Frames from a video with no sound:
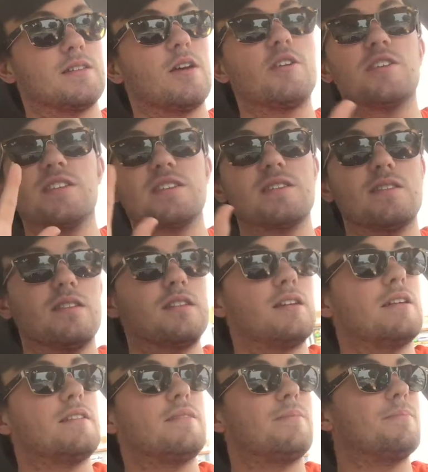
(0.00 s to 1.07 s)
Oh,
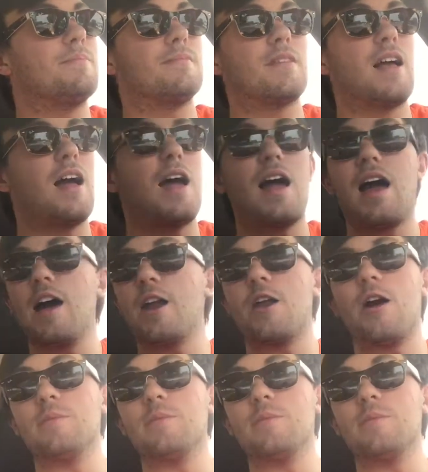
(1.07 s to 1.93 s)
I don't know.